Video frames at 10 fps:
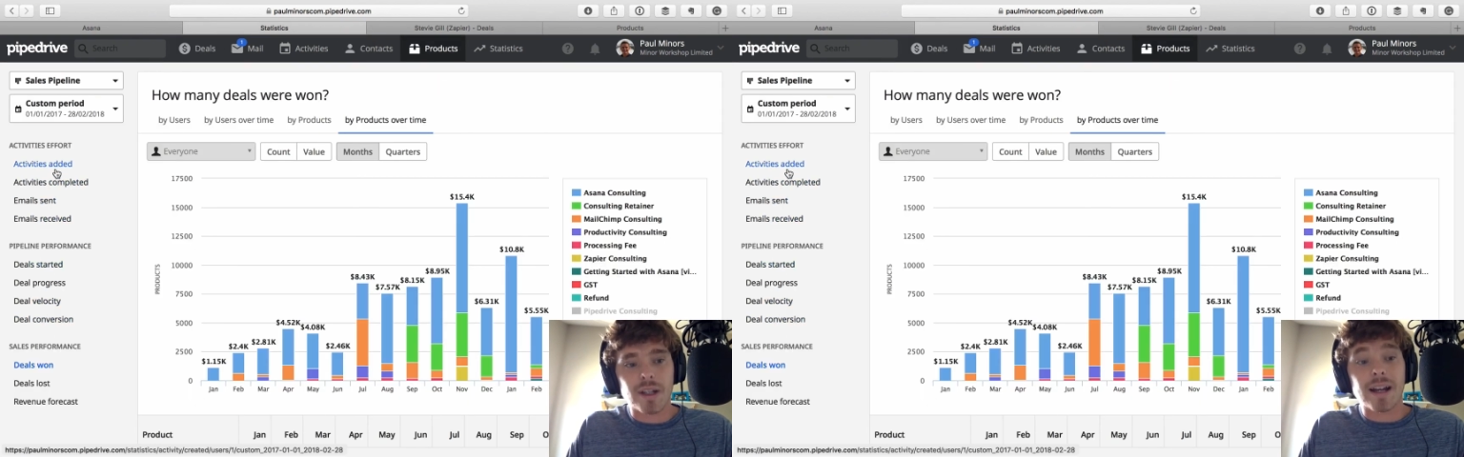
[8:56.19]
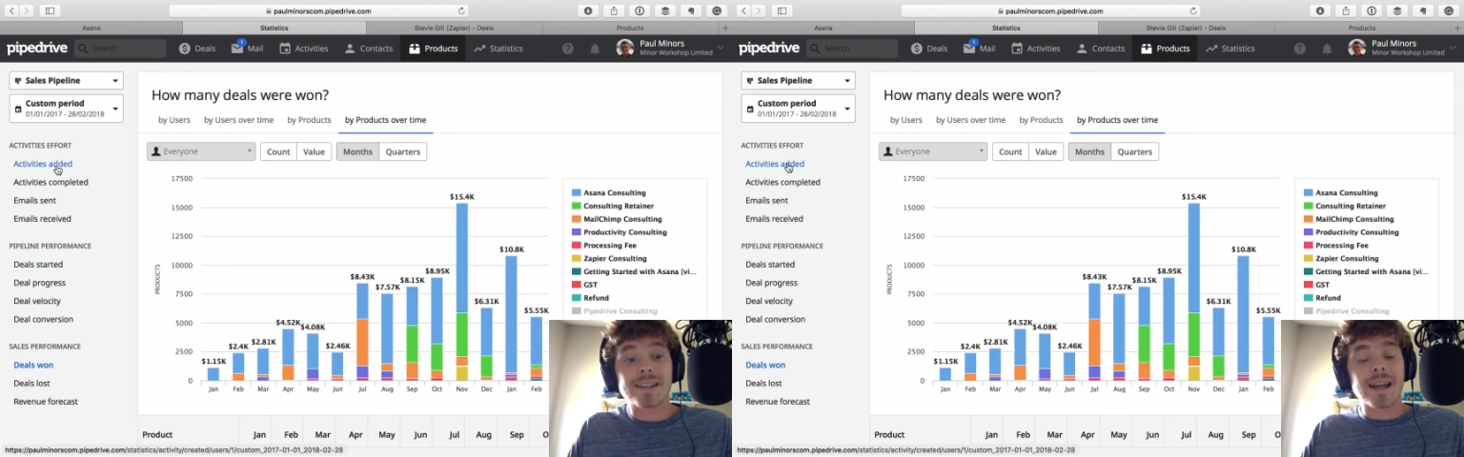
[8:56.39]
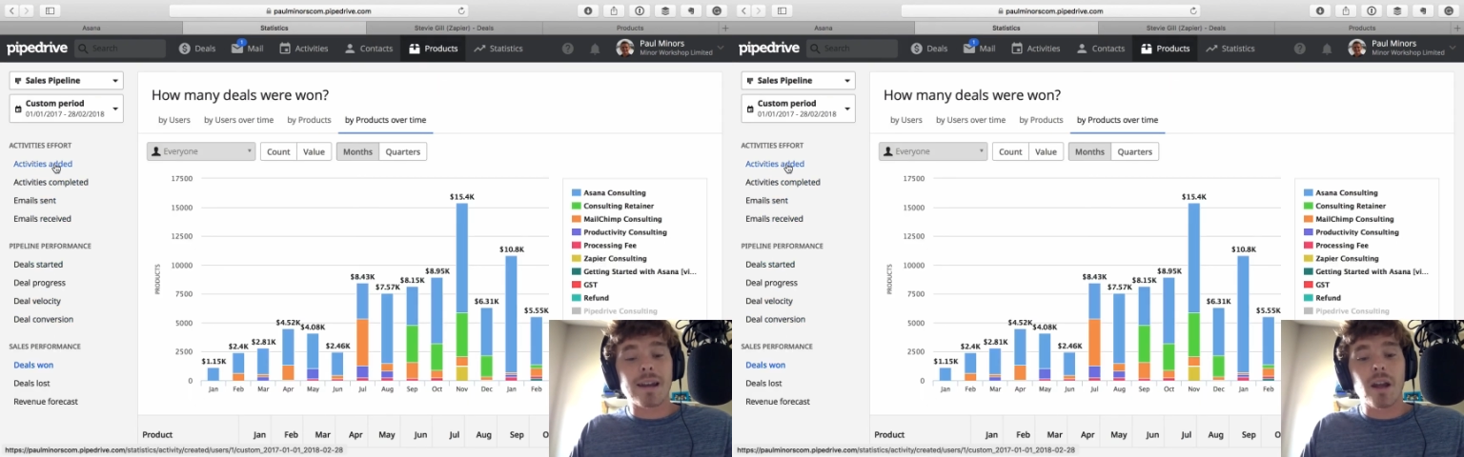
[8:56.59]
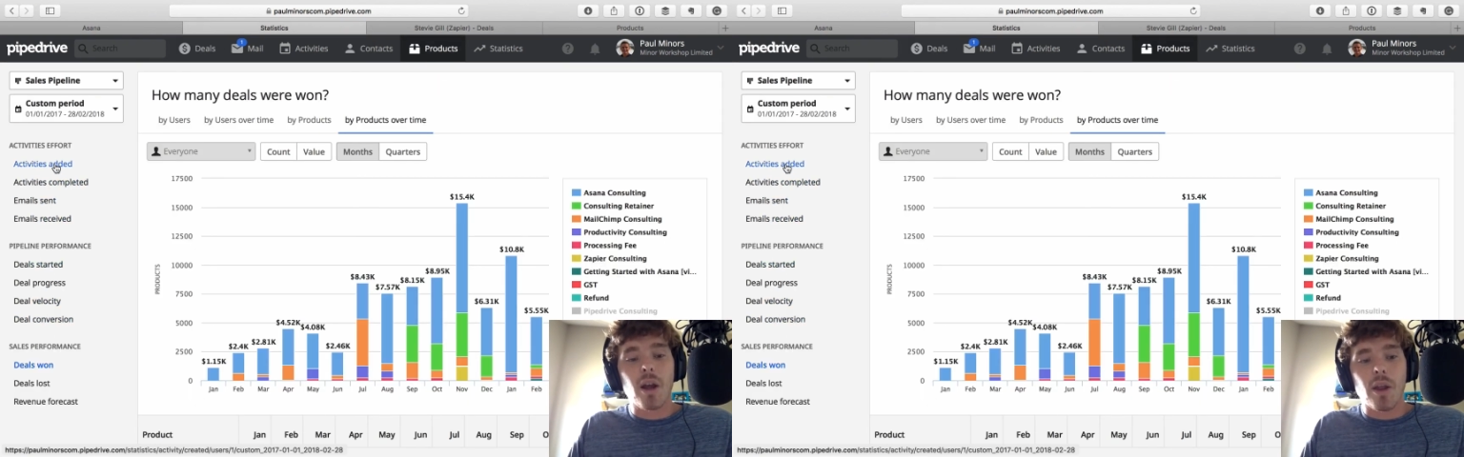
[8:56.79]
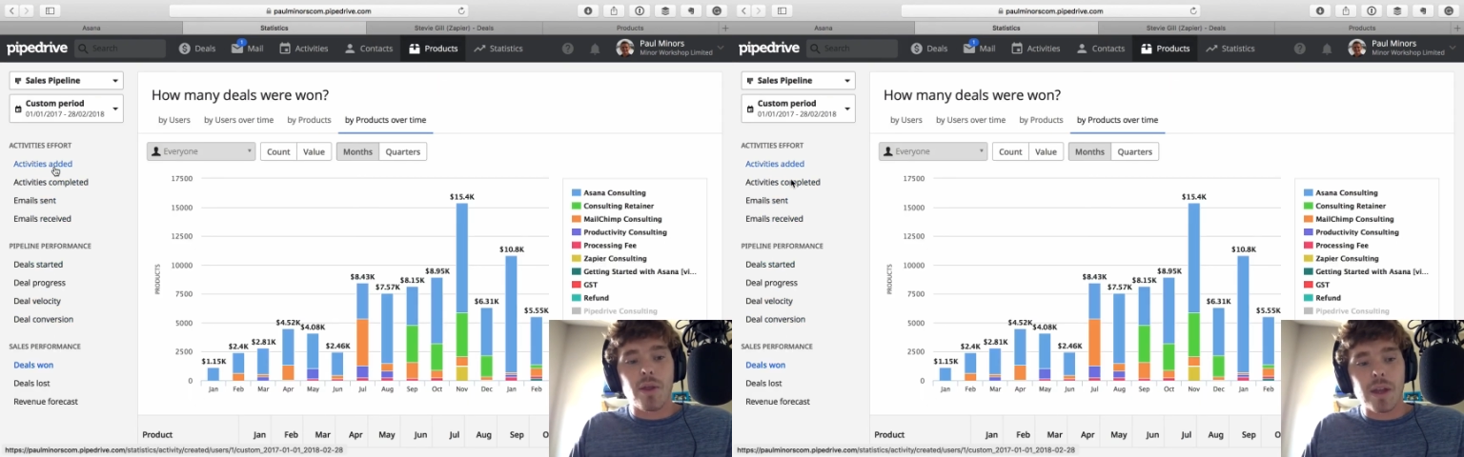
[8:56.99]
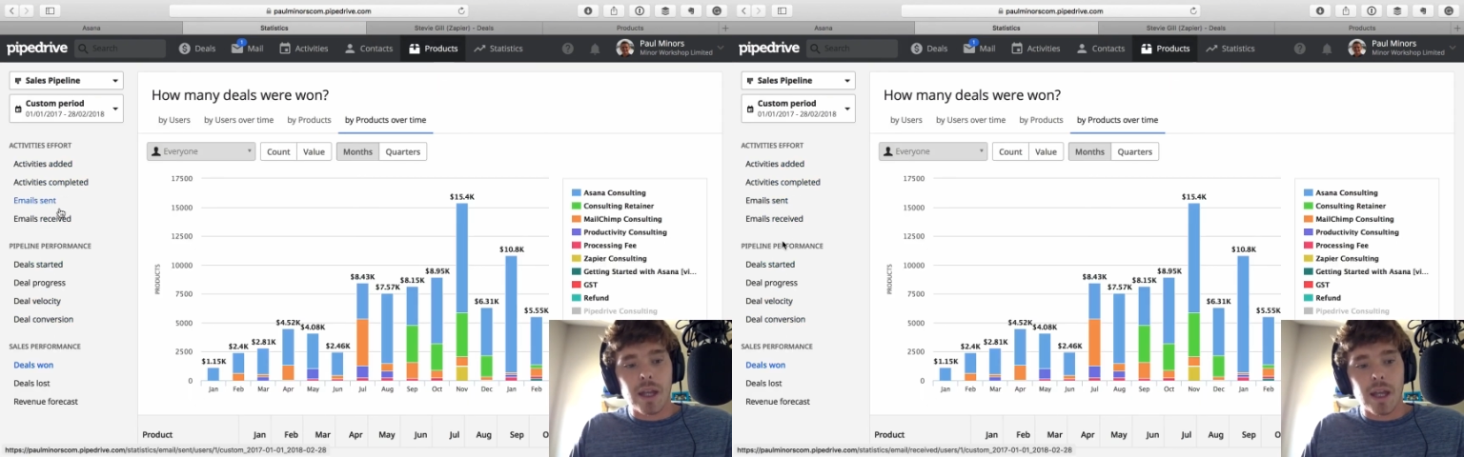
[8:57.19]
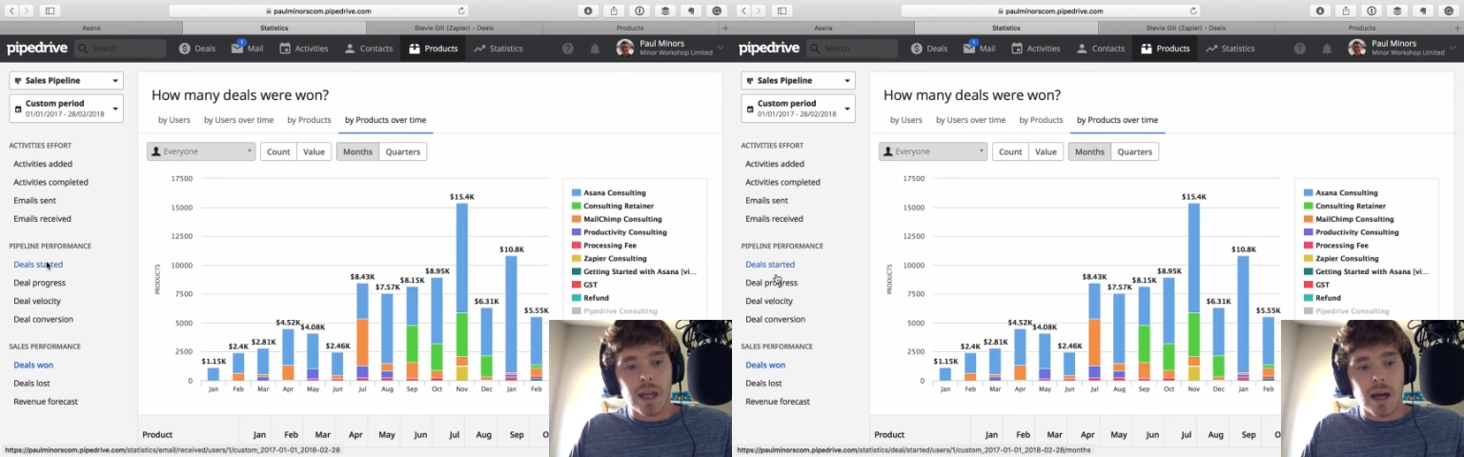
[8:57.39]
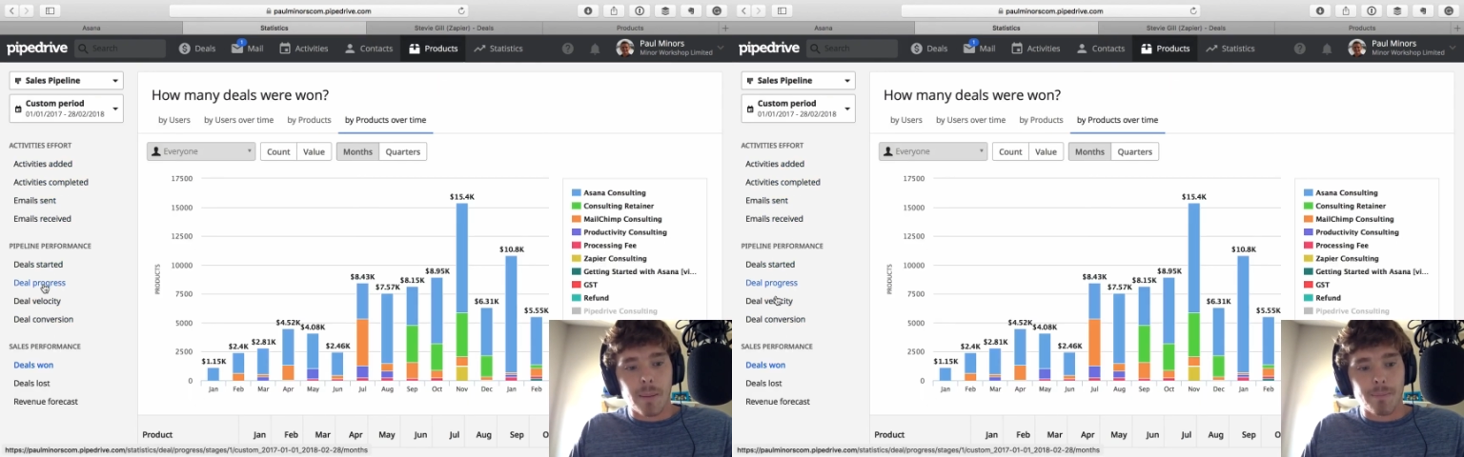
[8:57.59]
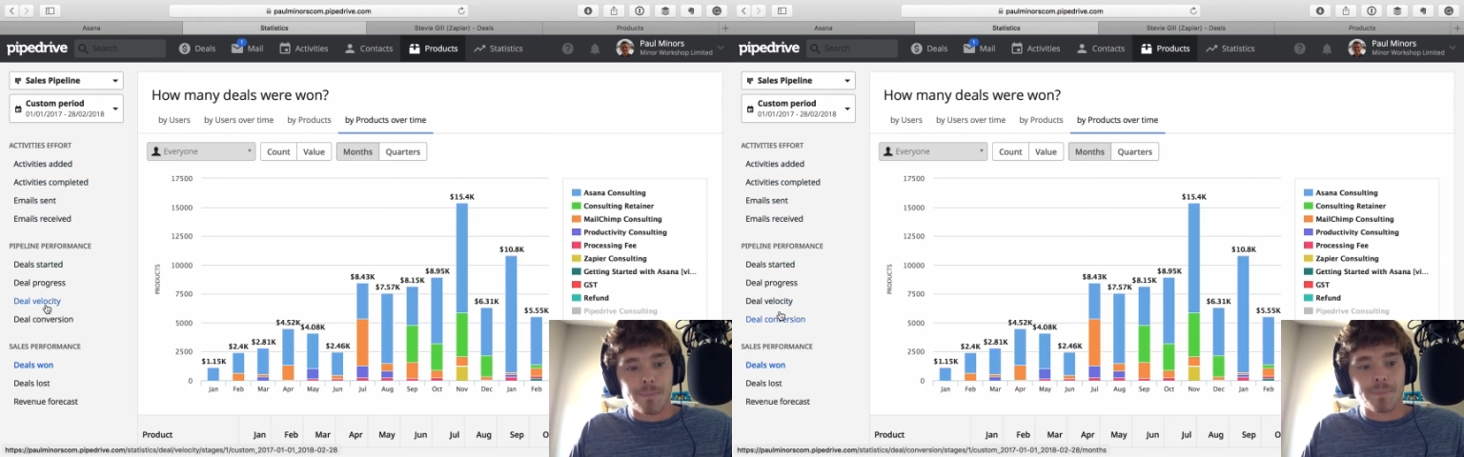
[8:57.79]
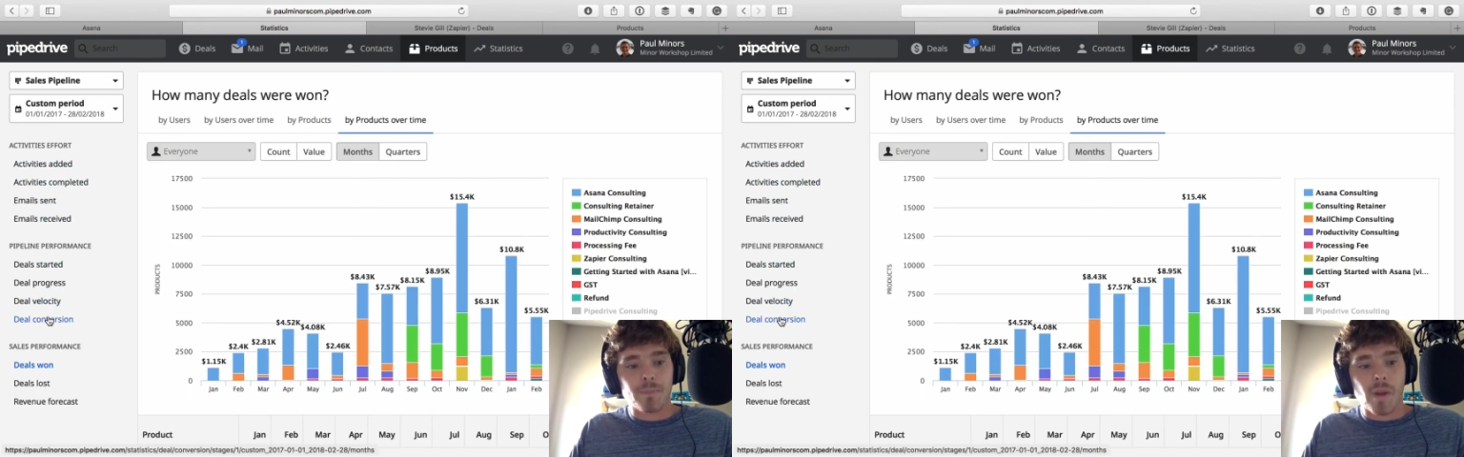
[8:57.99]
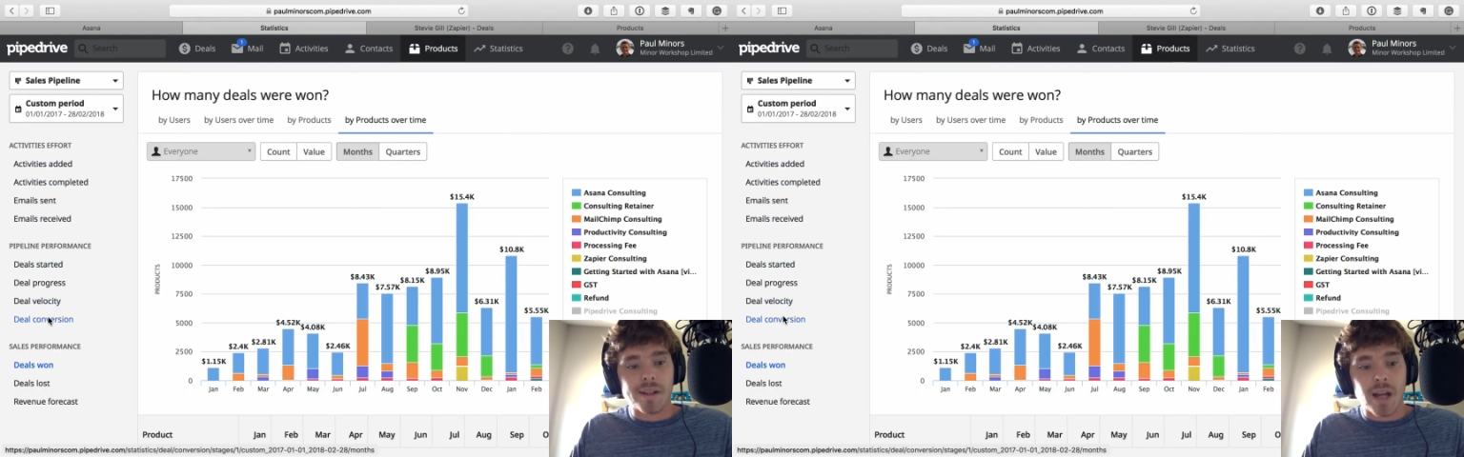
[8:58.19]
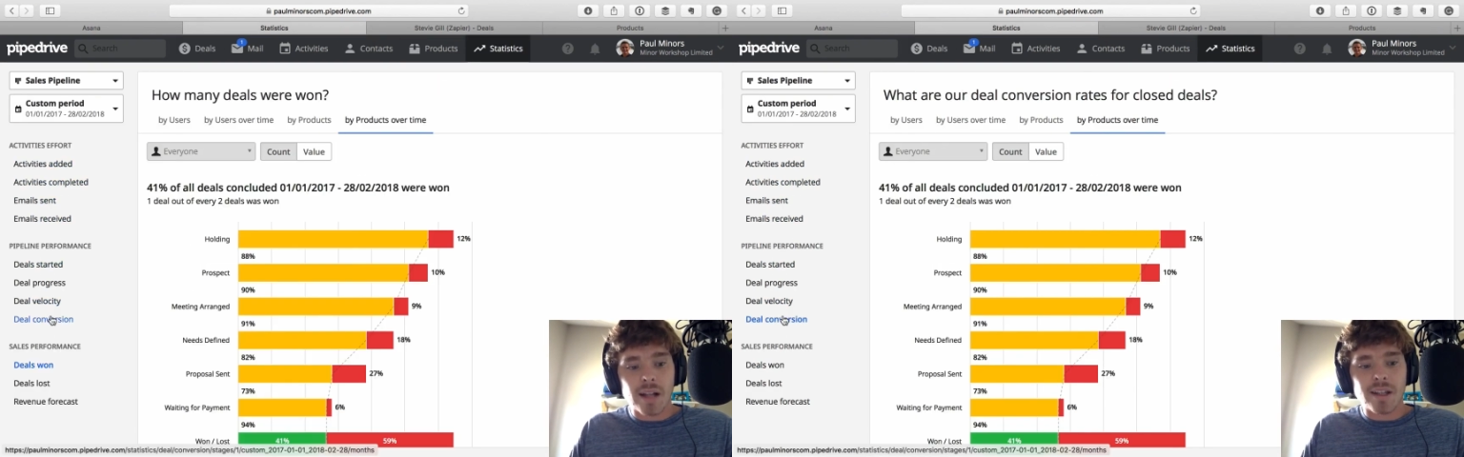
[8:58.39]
Like I said, the um, data